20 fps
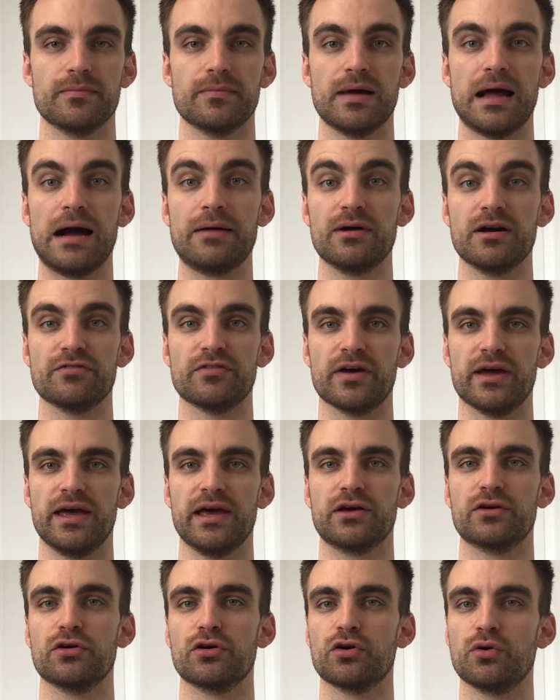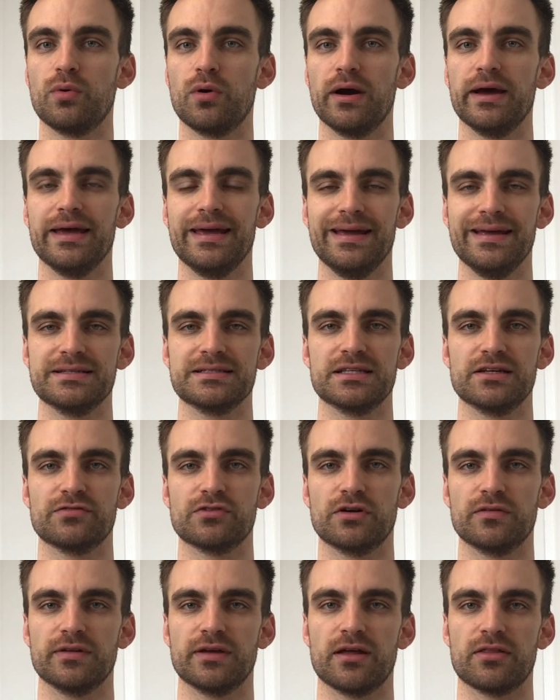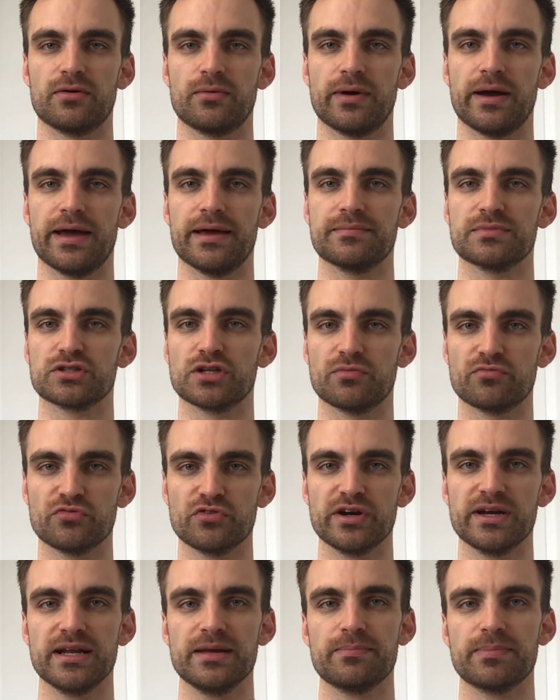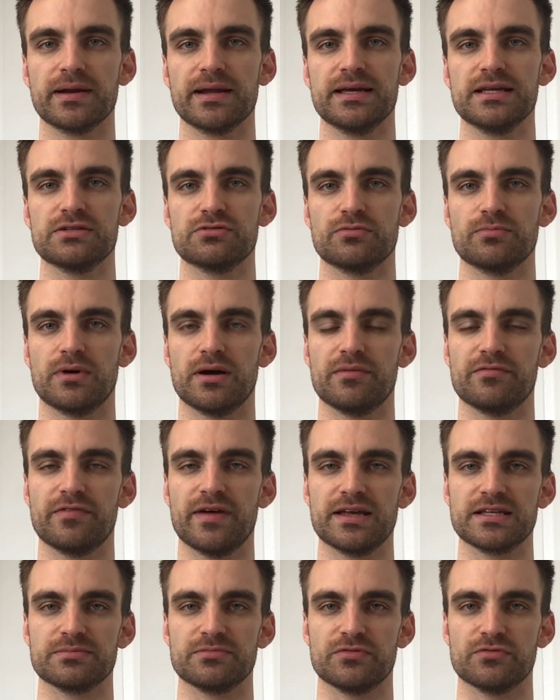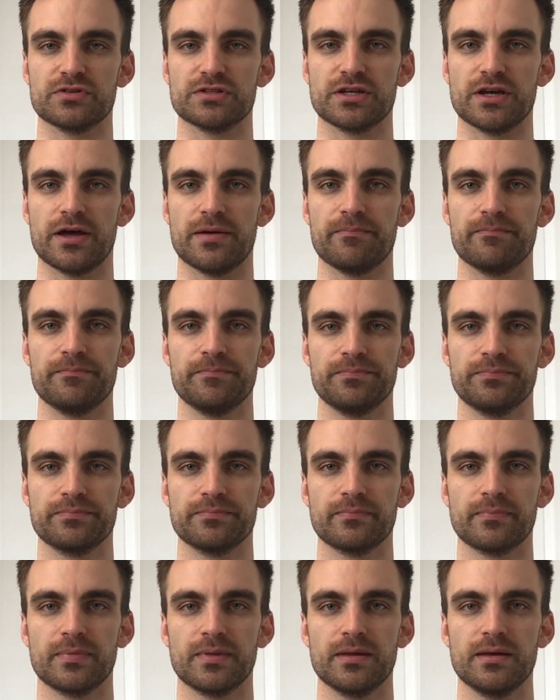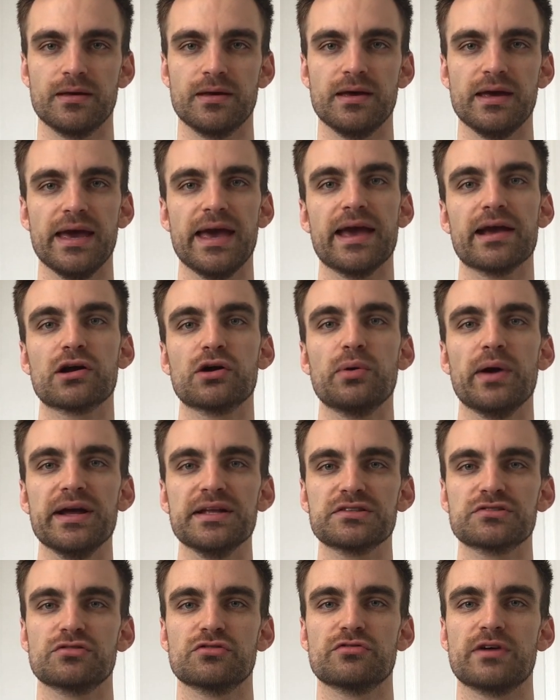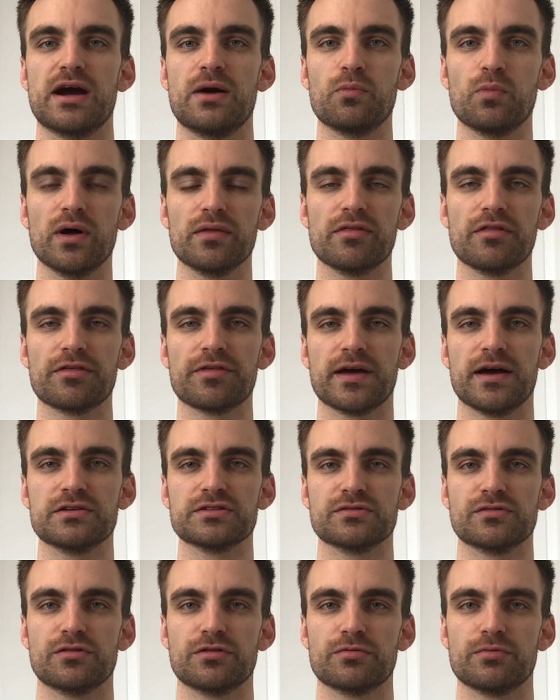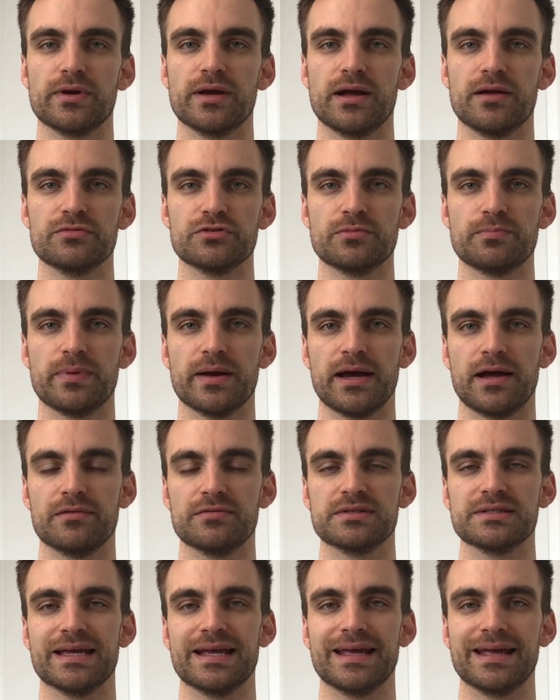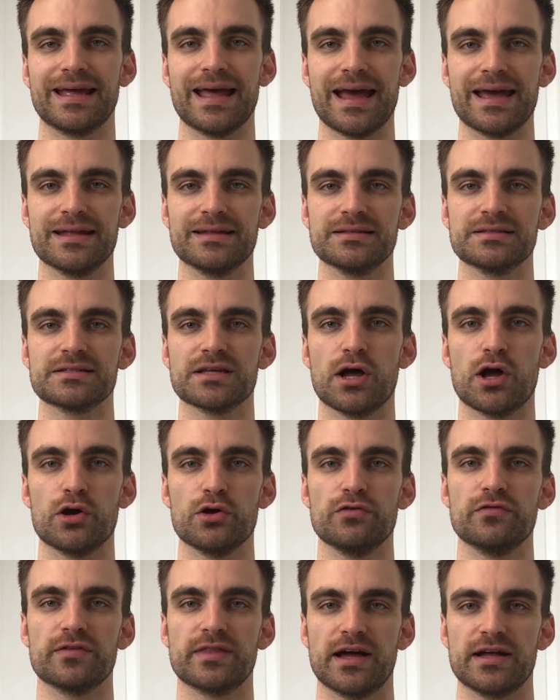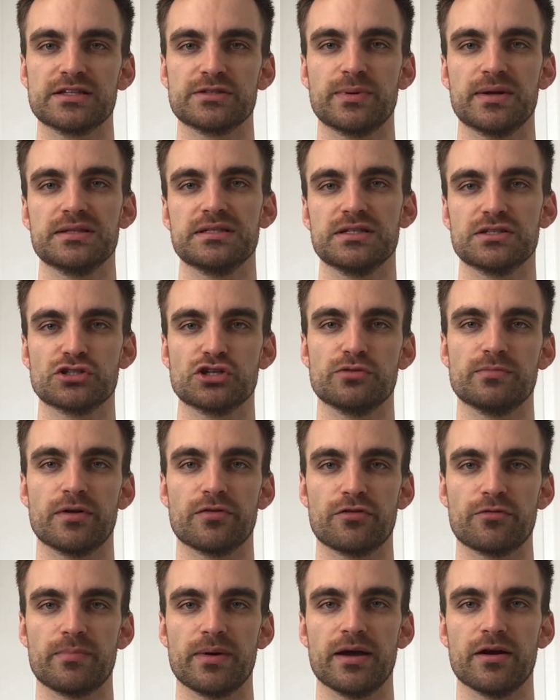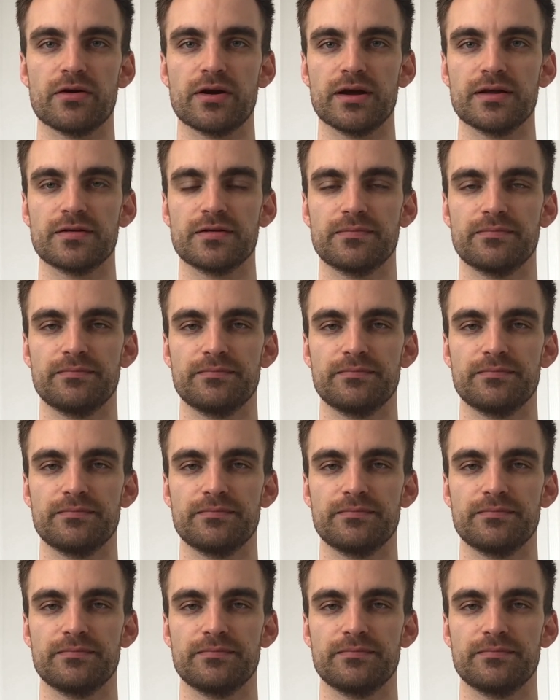However, it could quite easily have gone the other way, so I'm really pleased with my investment return. It equates to around £1,300 in gains over that 22-month period.